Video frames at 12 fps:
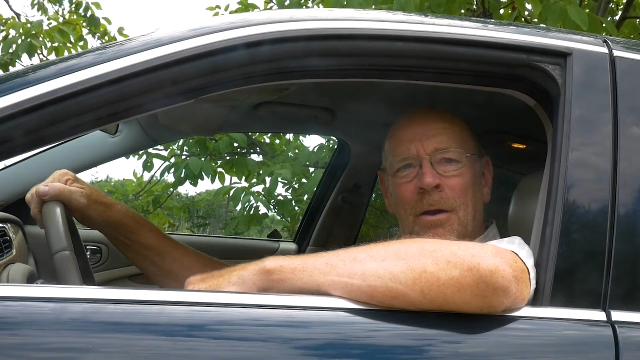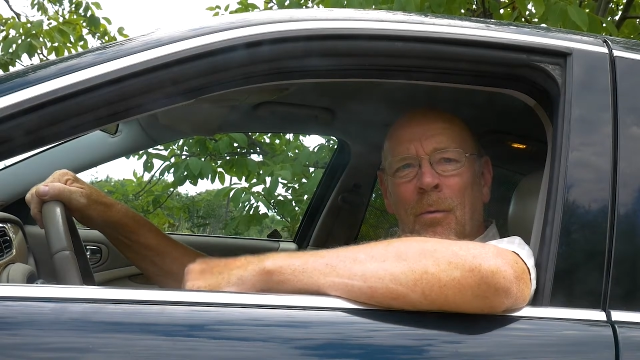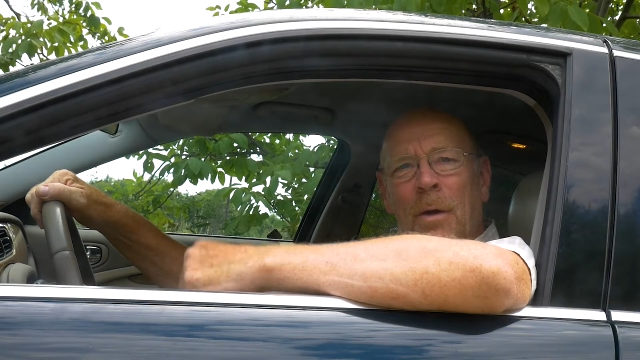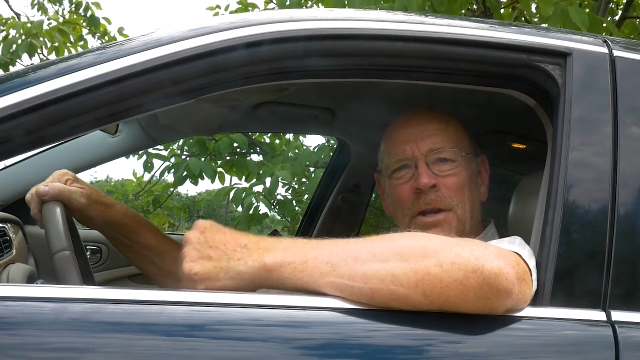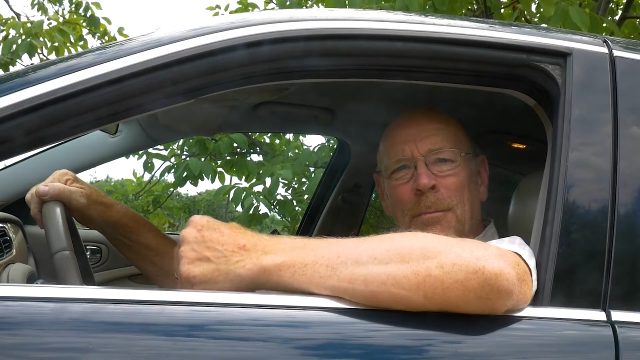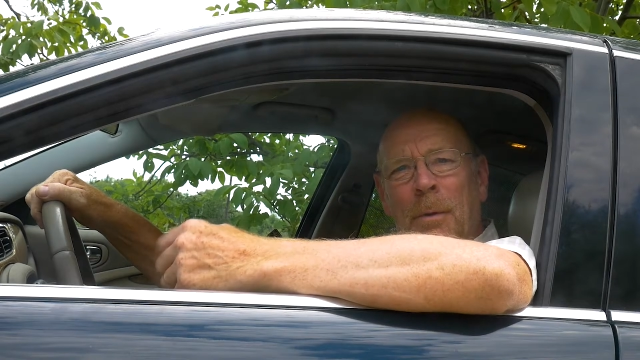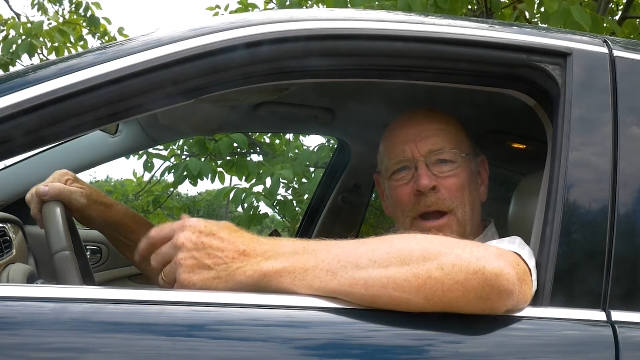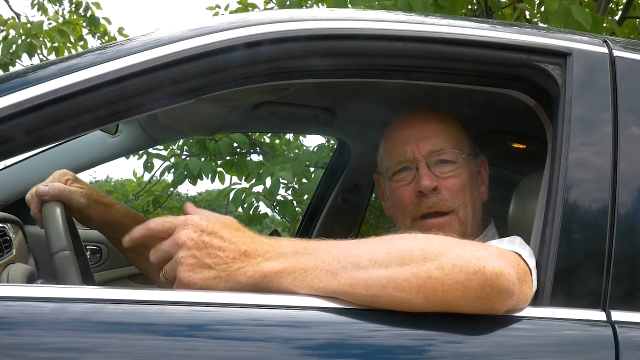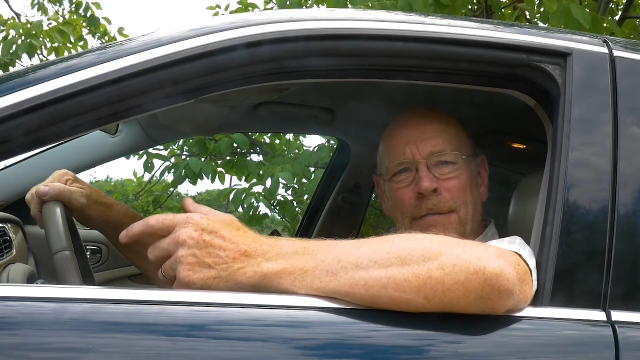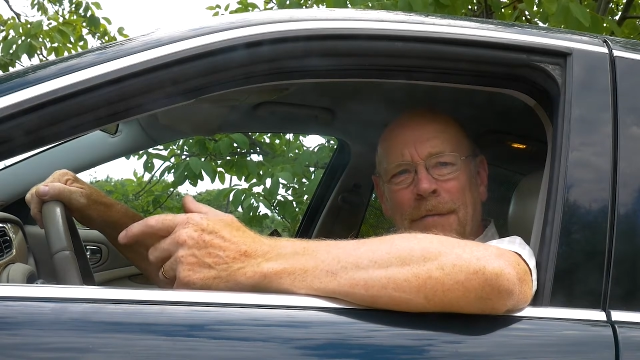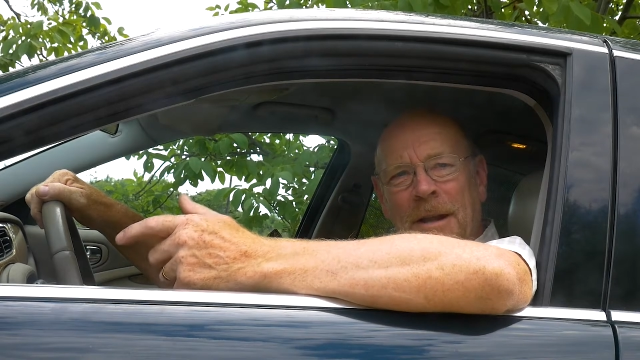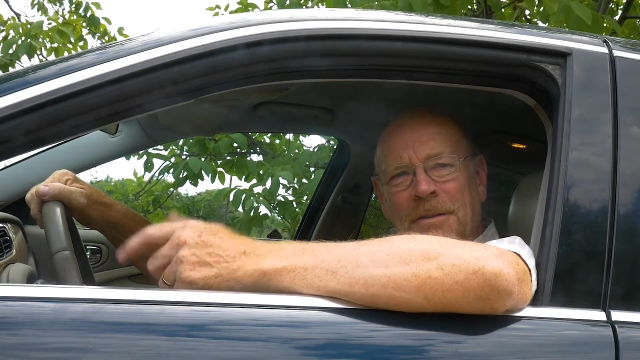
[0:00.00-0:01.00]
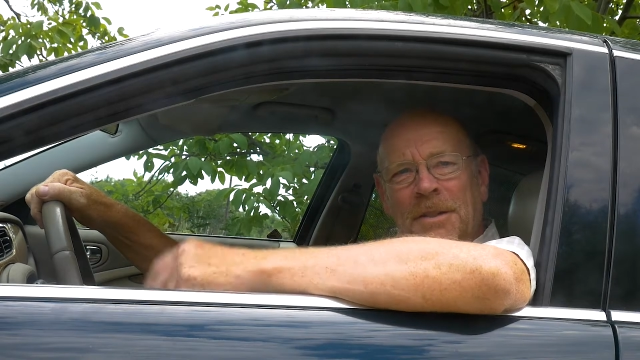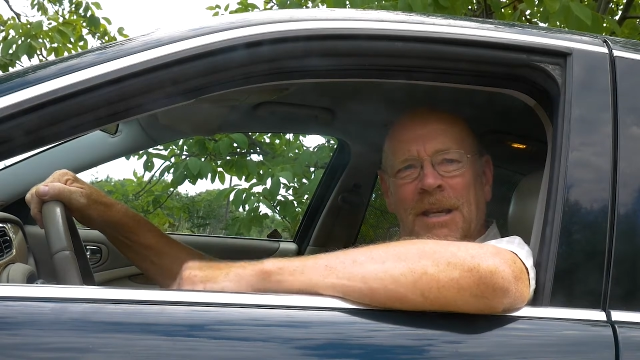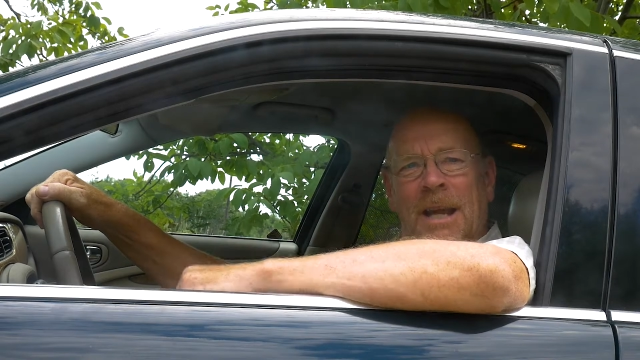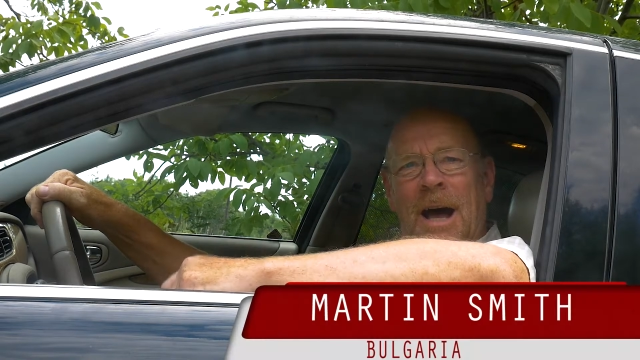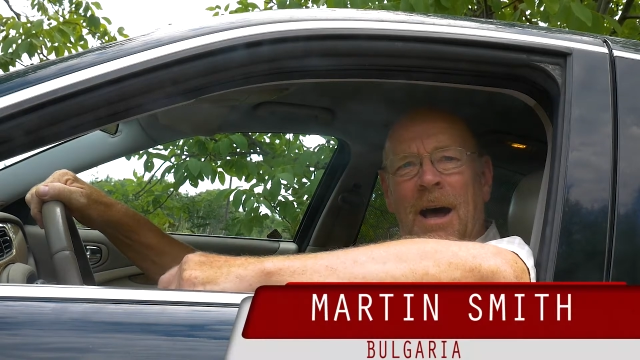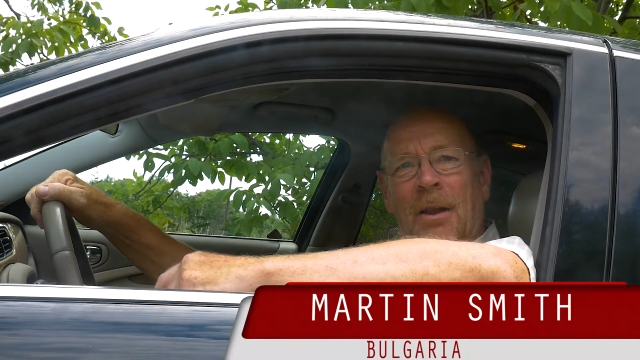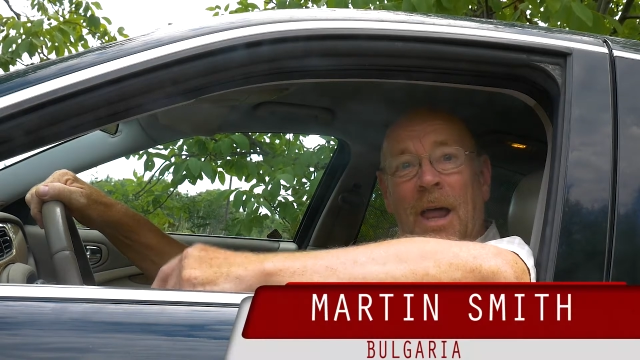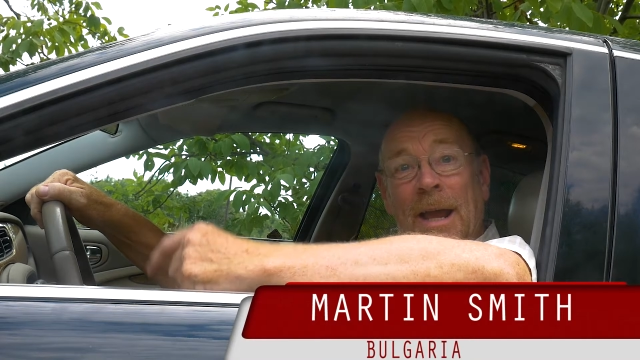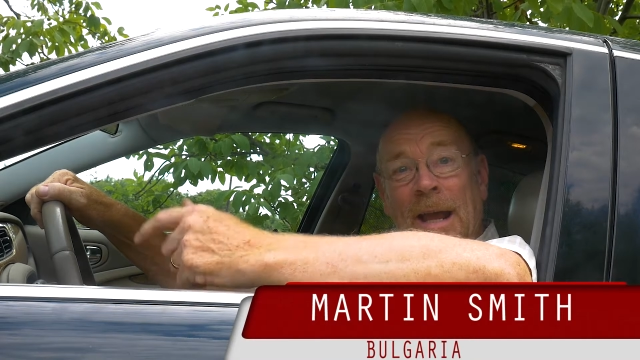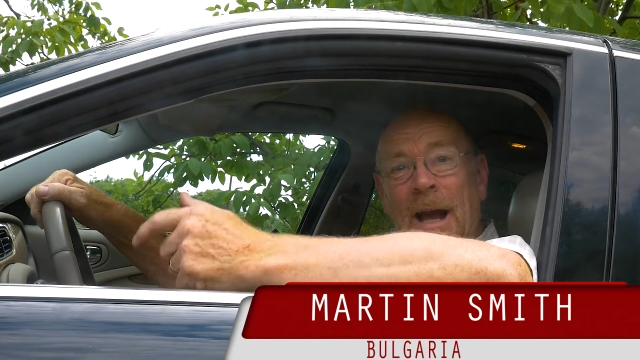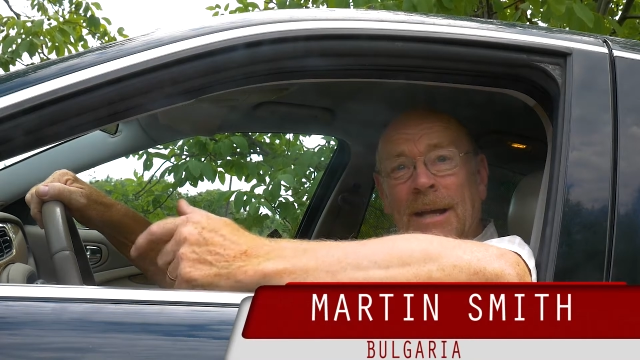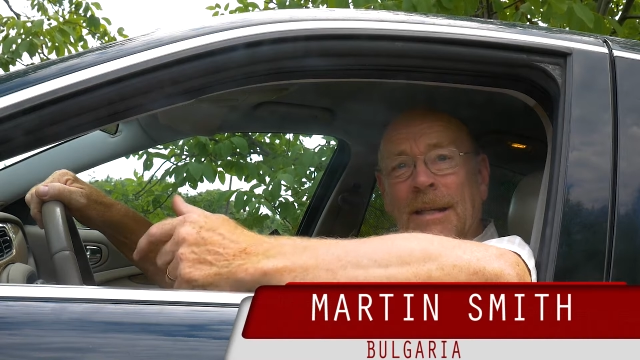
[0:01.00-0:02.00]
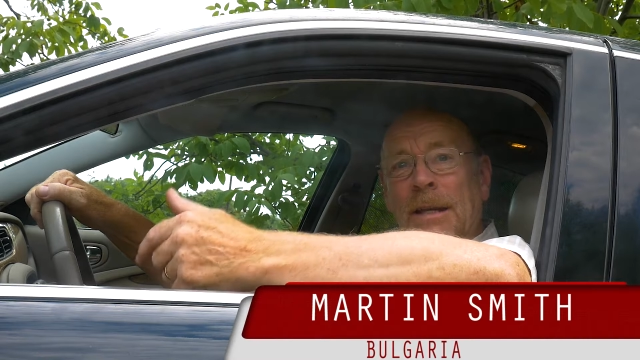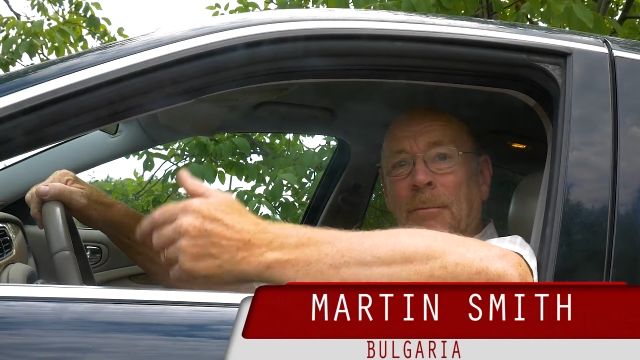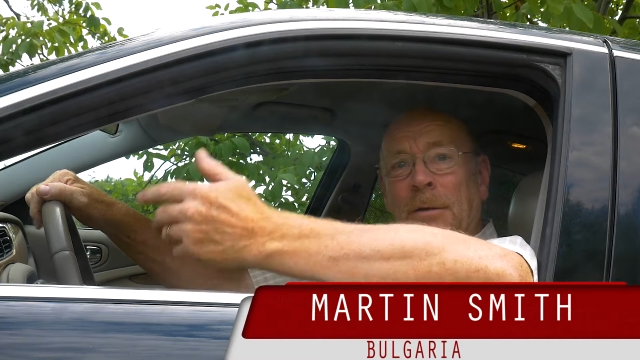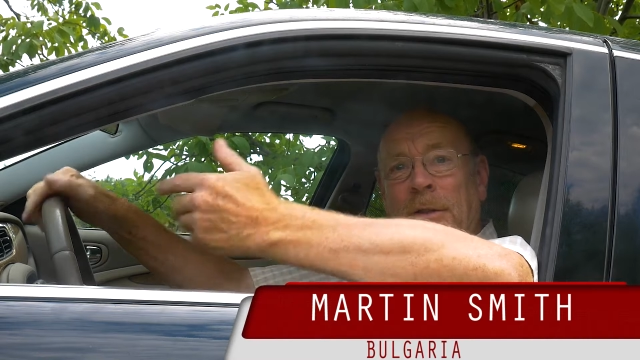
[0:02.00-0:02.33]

When you buy a fancy car like I did